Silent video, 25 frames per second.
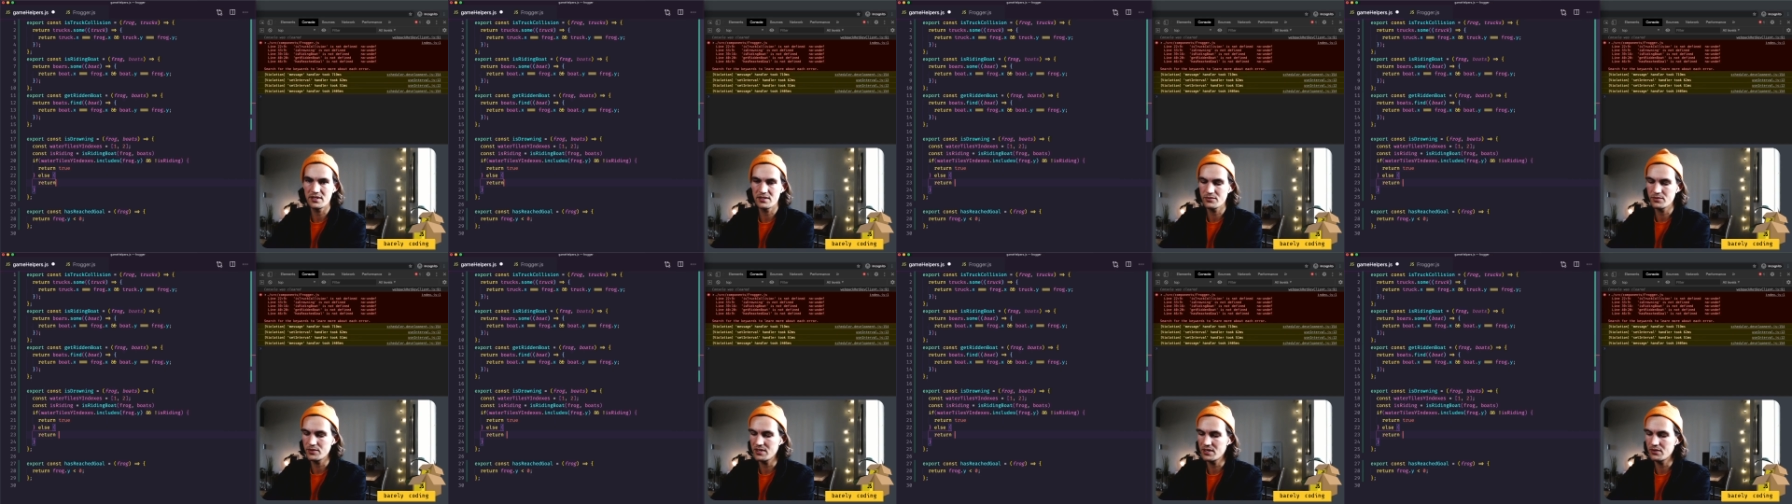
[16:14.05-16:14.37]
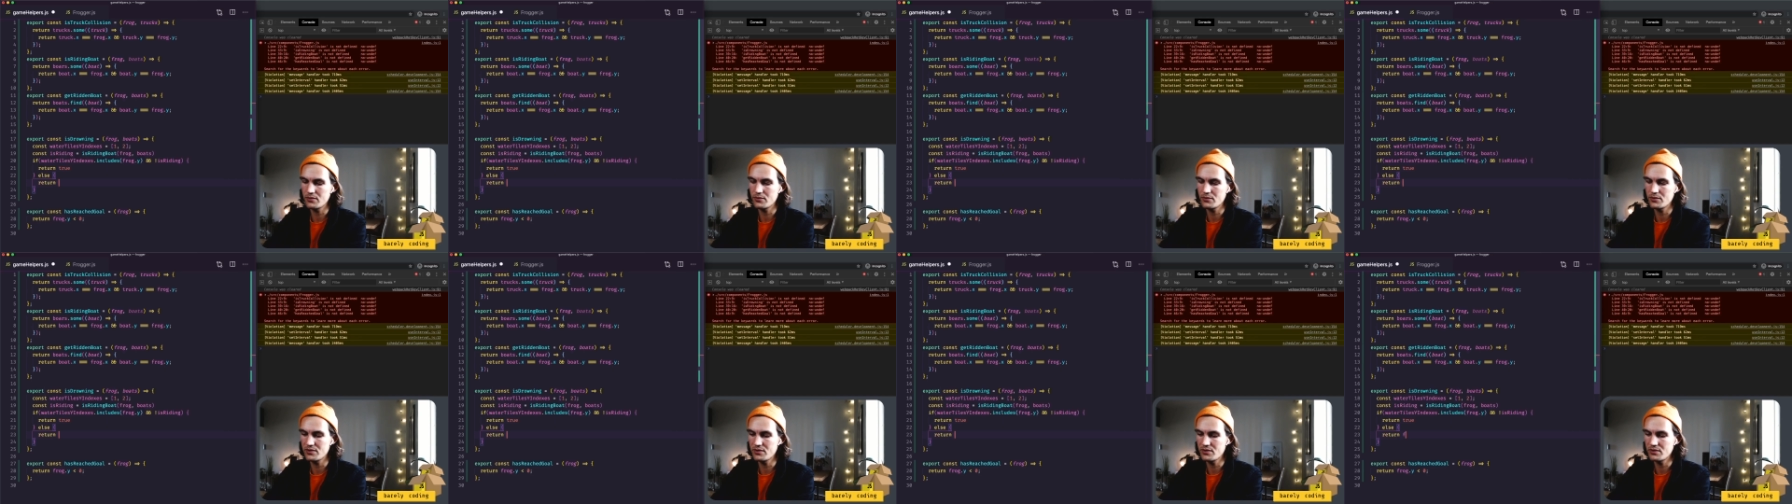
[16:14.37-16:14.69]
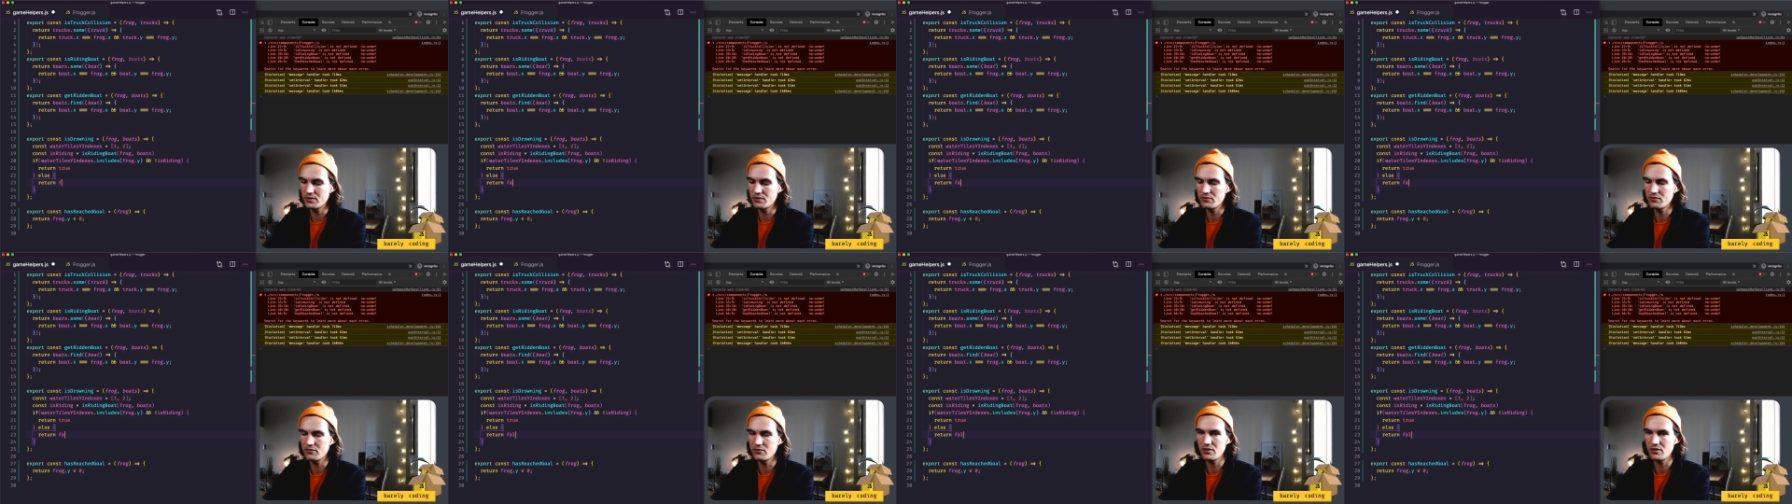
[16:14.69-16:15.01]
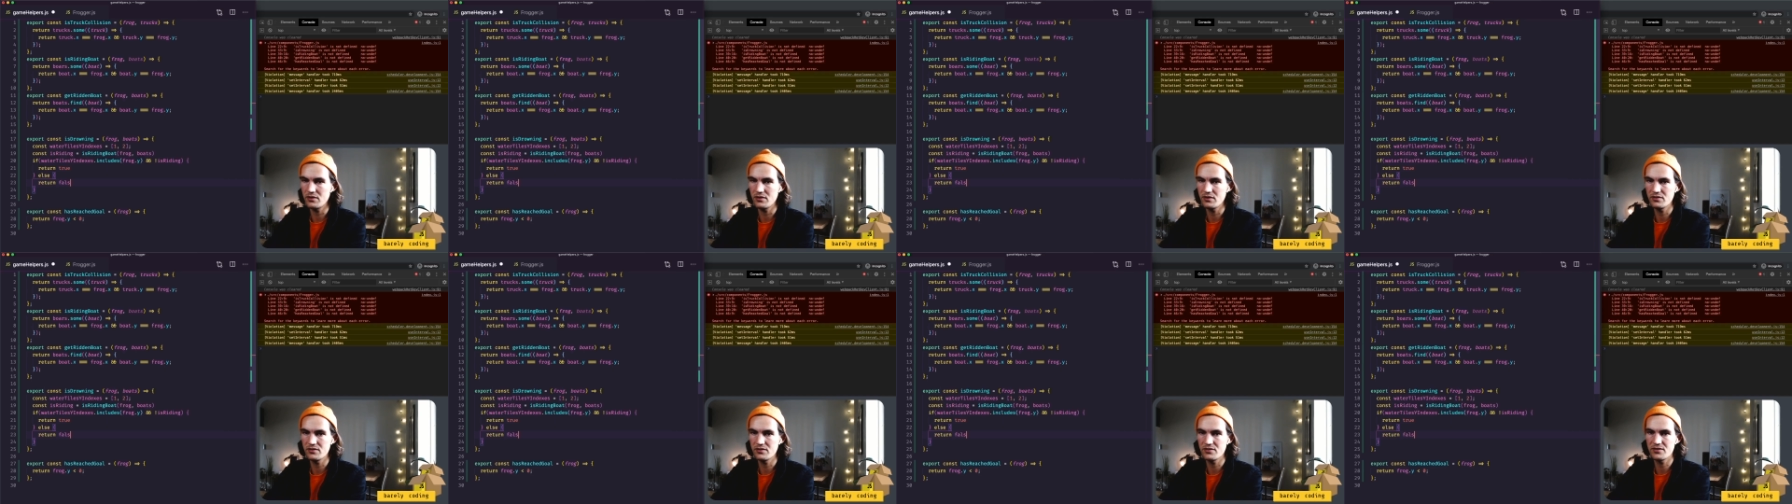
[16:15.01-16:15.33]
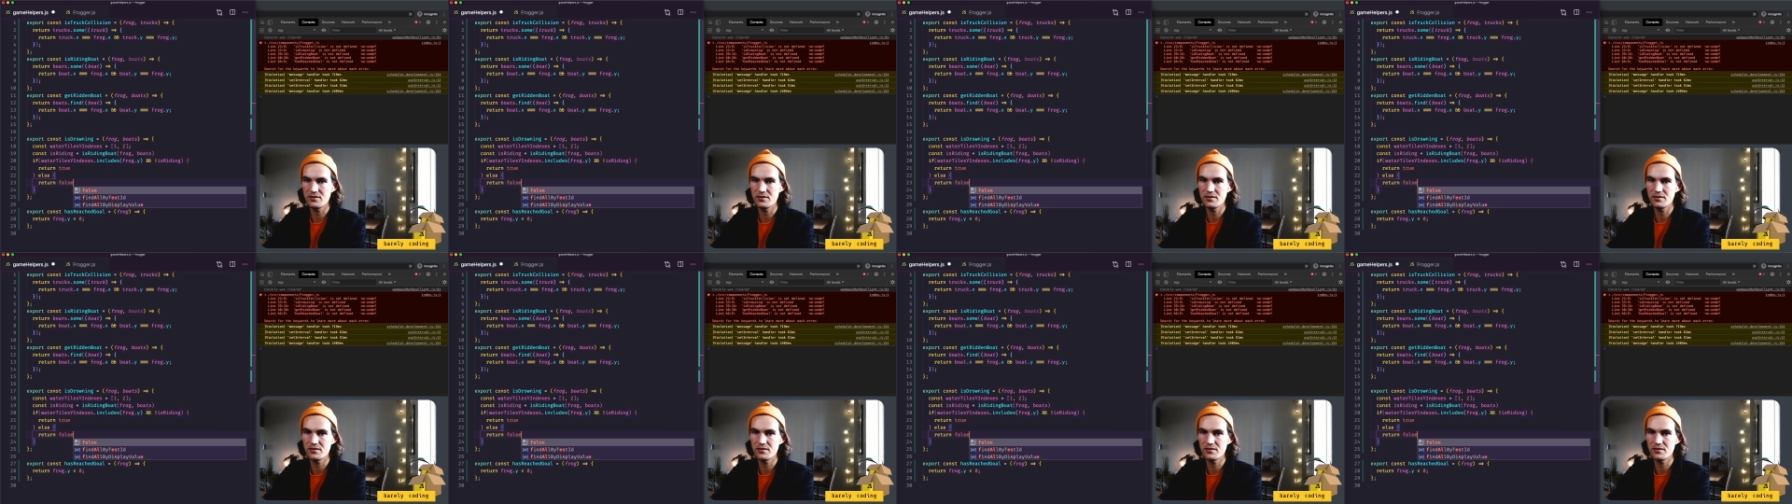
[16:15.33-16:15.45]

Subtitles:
we can return false.